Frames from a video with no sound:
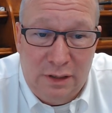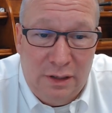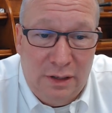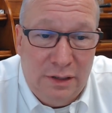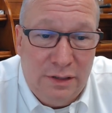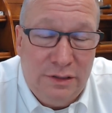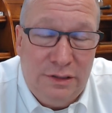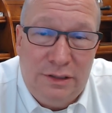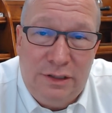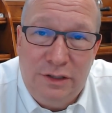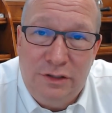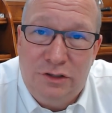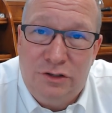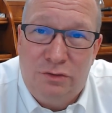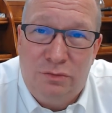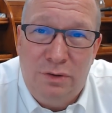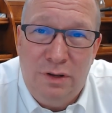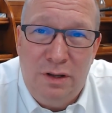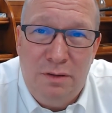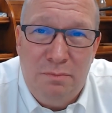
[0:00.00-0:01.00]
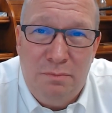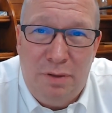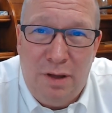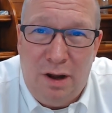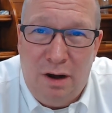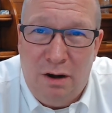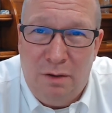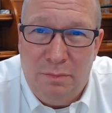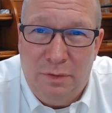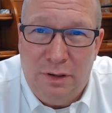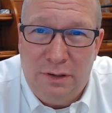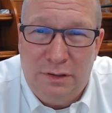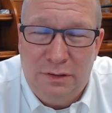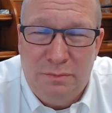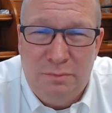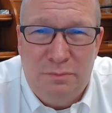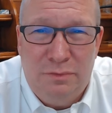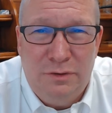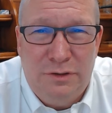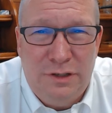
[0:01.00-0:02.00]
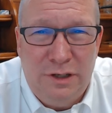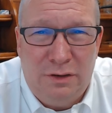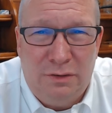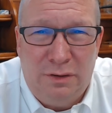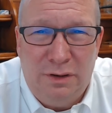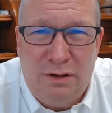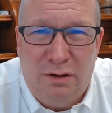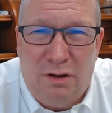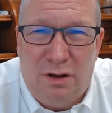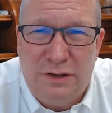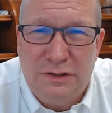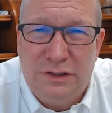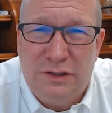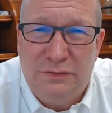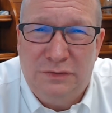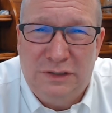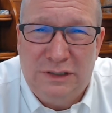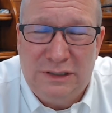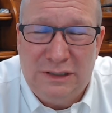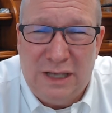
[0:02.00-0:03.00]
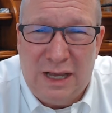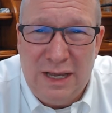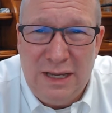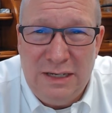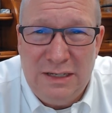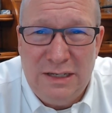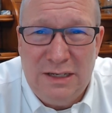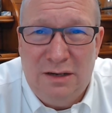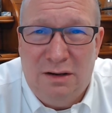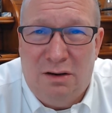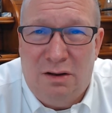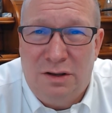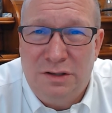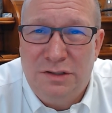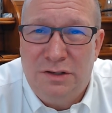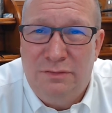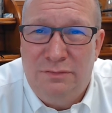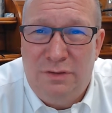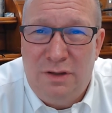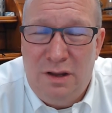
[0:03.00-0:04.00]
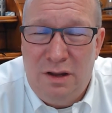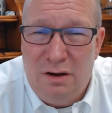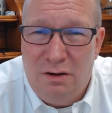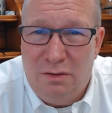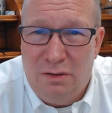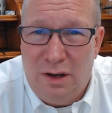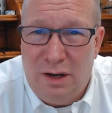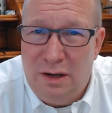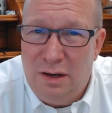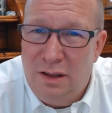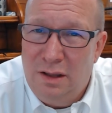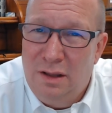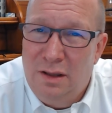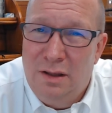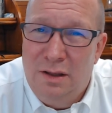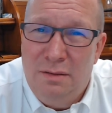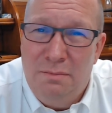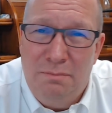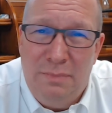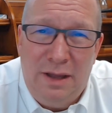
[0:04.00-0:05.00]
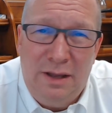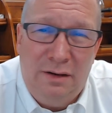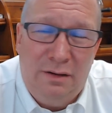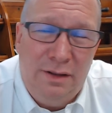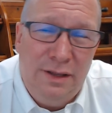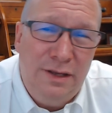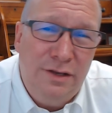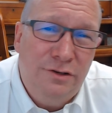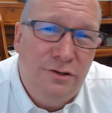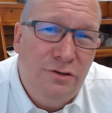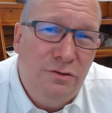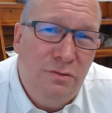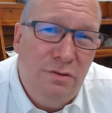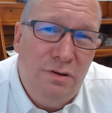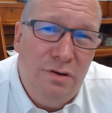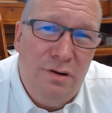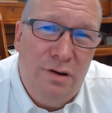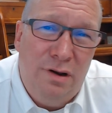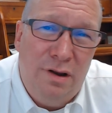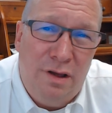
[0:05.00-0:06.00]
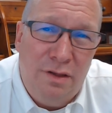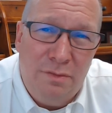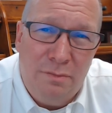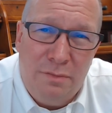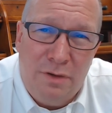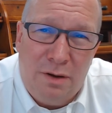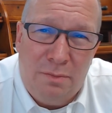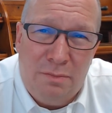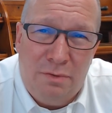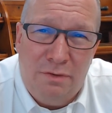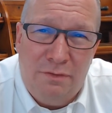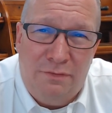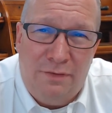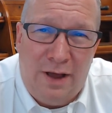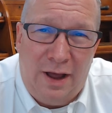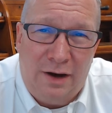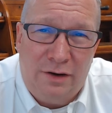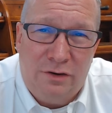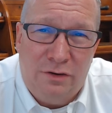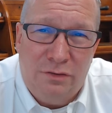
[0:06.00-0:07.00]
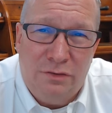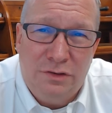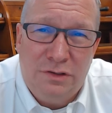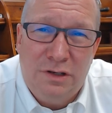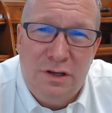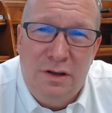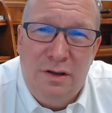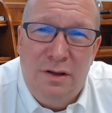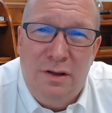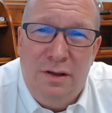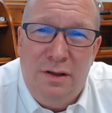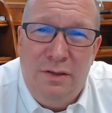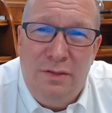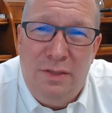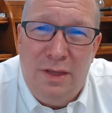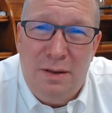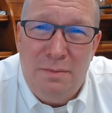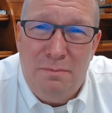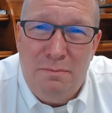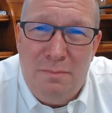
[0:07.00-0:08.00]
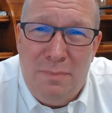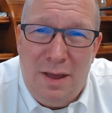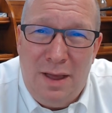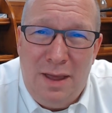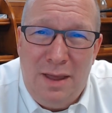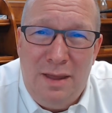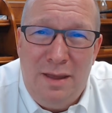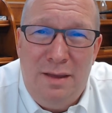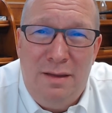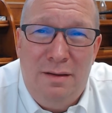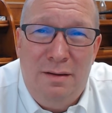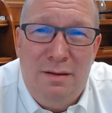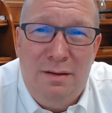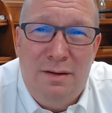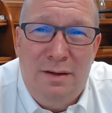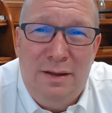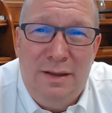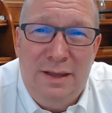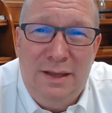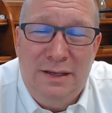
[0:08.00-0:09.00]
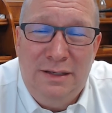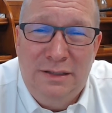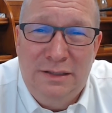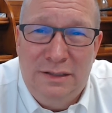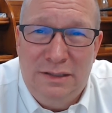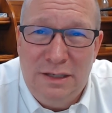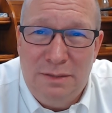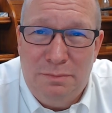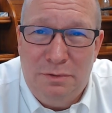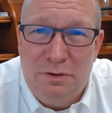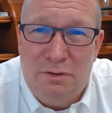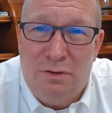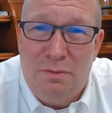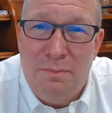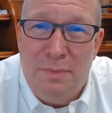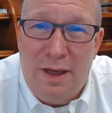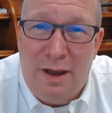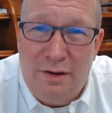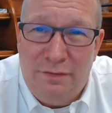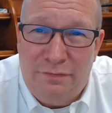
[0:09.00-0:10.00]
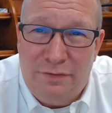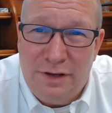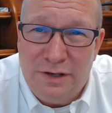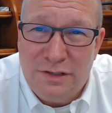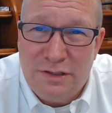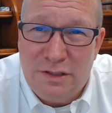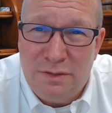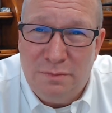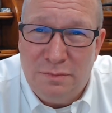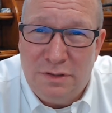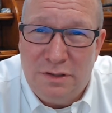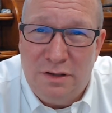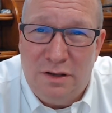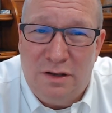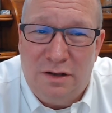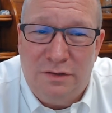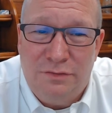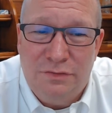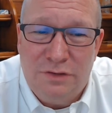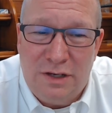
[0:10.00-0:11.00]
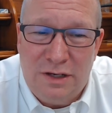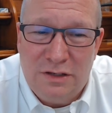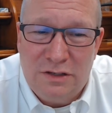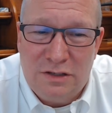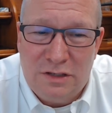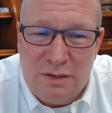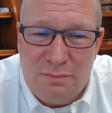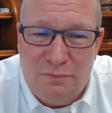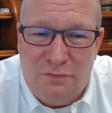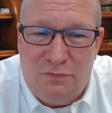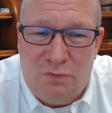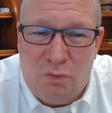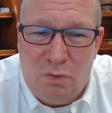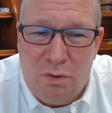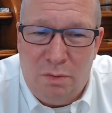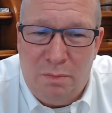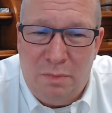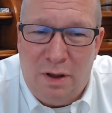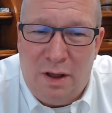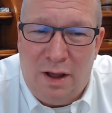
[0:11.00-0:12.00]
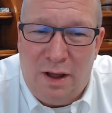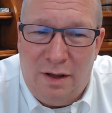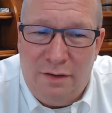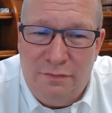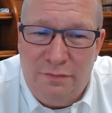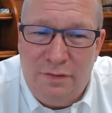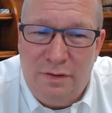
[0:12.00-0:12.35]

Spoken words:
Sensory impairment, particularly loss of sight and loss of hearing, may lead to a number of factors that may exhibit or manifest themselves as some form of